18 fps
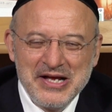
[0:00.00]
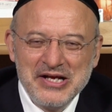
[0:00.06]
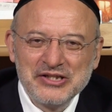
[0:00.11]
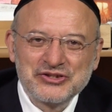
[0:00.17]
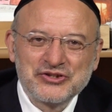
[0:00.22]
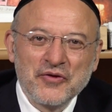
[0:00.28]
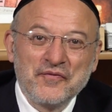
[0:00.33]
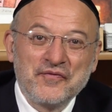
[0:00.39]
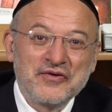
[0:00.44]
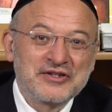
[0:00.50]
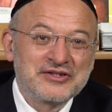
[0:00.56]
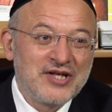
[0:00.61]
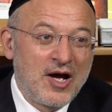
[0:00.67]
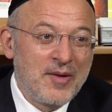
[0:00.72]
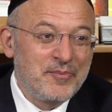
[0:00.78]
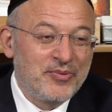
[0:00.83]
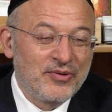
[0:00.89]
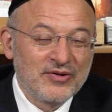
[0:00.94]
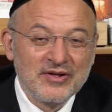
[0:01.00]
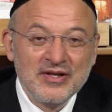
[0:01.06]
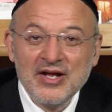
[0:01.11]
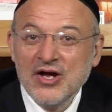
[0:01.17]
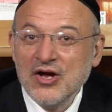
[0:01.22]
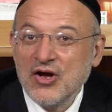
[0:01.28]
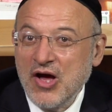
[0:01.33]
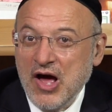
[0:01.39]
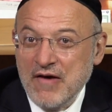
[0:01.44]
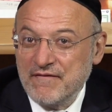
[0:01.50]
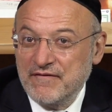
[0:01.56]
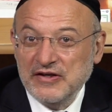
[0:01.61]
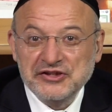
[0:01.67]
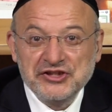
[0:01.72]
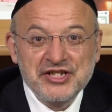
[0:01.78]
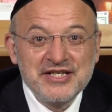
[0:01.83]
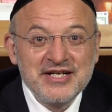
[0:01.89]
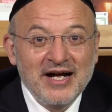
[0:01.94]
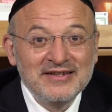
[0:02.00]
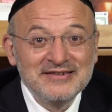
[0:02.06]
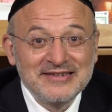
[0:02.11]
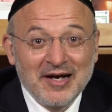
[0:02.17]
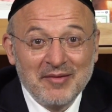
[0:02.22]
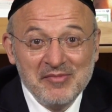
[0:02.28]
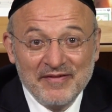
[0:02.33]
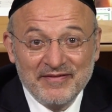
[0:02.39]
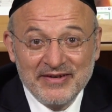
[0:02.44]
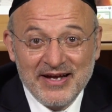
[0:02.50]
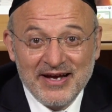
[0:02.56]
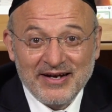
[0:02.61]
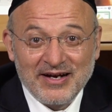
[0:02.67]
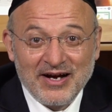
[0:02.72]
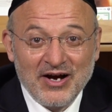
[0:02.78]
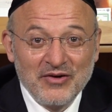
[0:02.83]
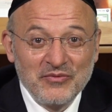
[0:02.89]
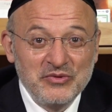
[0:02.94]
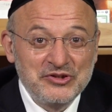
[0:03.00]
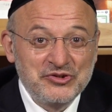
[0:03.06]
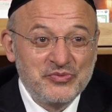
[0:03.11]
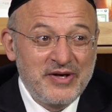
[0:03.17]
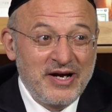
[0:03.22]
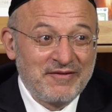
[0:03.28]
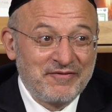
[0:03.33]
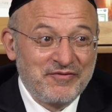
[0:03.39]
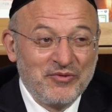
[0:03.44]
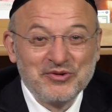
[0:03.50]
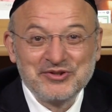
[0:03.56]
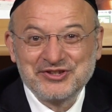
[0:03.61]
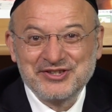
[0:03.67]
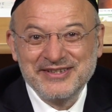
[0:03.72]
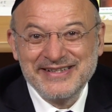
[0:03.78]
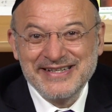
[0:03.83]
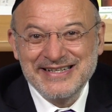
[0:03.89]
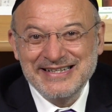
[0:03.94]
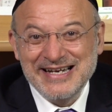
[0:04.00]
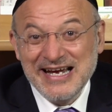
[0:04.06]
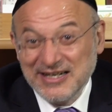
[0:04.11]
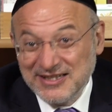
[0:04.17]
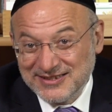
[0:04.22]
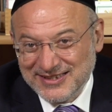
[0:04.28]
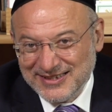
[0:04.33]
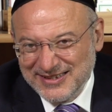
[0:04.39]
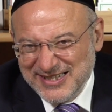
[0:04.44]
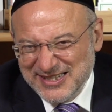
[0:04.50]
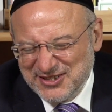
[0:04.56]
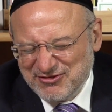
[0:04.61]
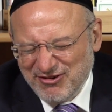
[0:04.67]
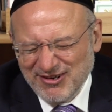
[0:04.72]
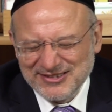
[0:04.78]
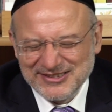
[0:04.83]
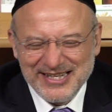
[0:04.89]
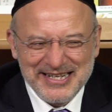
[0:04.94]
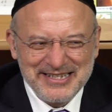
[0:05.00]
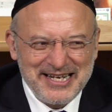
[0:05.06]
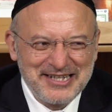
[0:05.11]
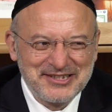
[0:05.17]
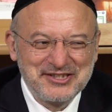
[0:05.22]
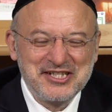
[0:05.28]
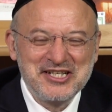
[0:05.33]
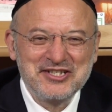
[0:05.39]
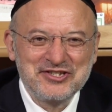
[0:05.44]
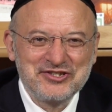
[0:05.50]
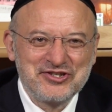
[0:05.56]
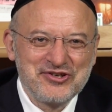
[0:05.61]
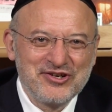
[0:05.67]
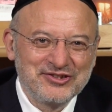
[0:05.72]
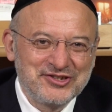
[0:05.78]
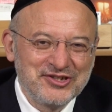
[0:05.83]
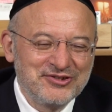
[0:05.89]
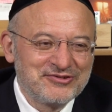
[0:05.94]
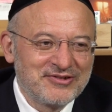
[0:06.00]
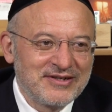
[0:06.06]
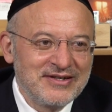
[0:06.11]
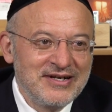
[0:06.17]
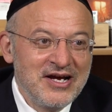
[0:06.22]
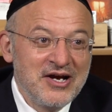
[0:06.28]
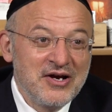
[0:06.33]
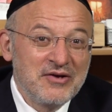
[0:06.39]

So, for example, Vishinantam levanecha, which we unfortunately innocently translate as teach to your children,